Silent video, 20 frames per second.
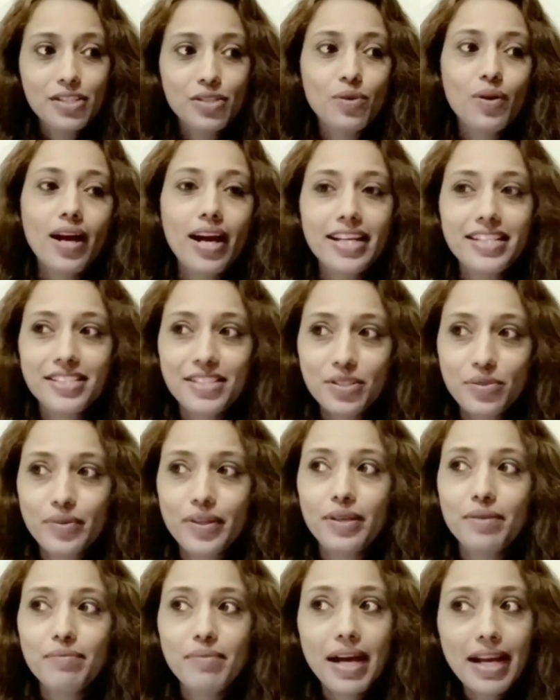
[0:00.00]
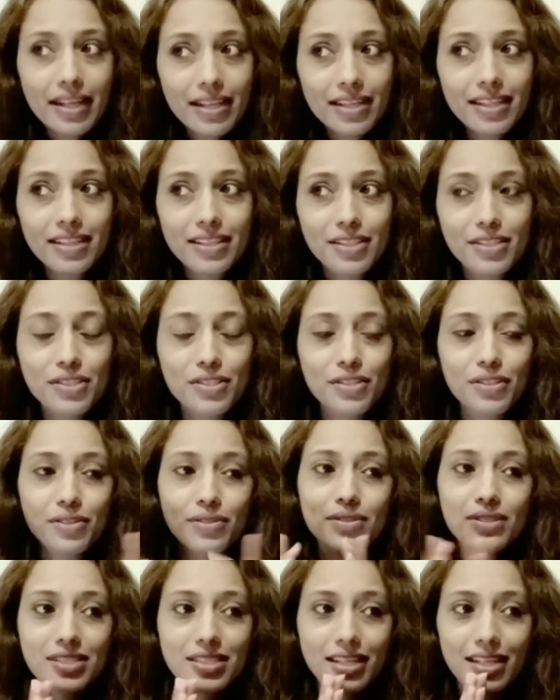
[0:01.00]
So I just went back
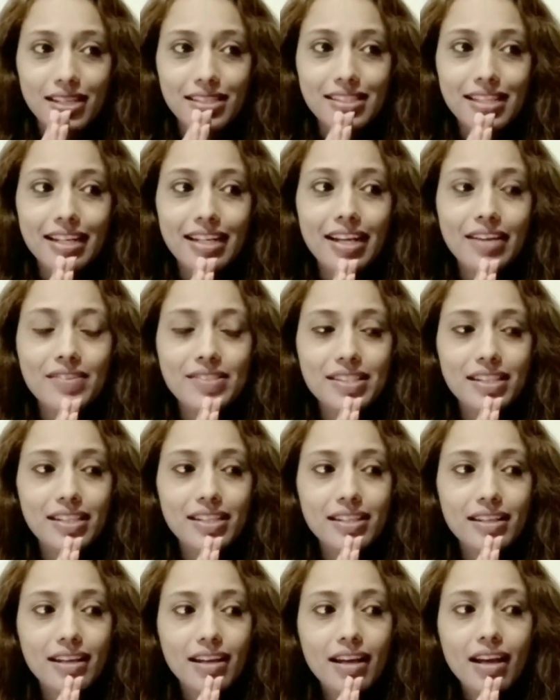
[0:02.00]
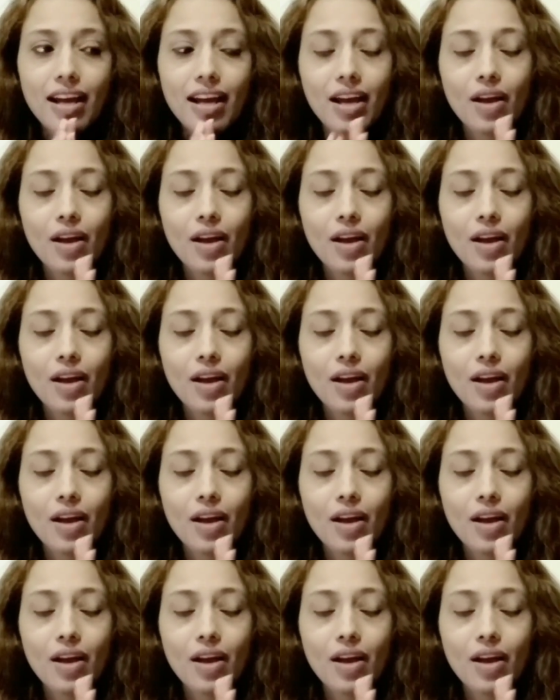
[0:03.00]
to those days and I was like,